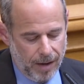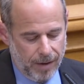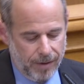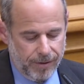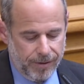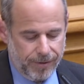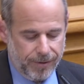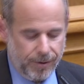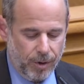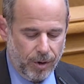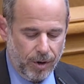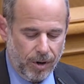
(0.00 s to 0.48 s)

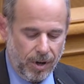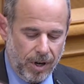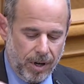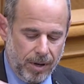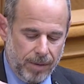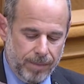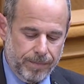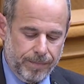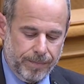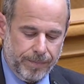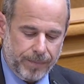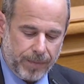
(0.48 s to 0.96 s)

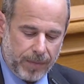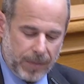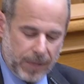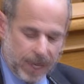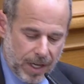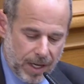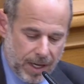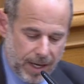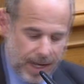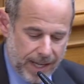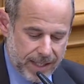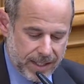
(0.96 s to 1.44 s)
For
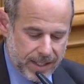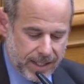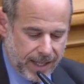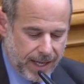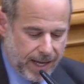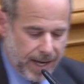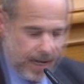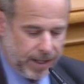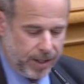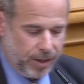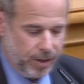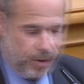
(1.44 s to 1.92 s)

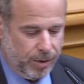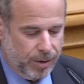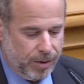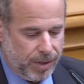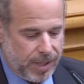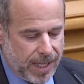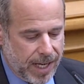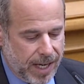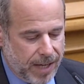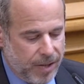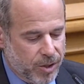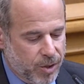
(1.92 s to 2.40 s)
SEIU
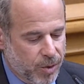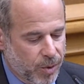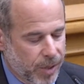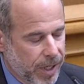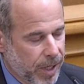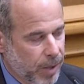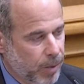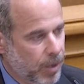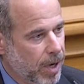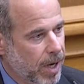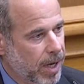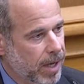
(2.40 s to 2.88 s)

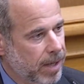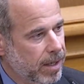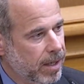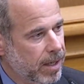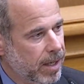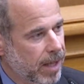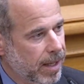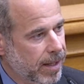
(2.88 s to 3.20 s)
1021,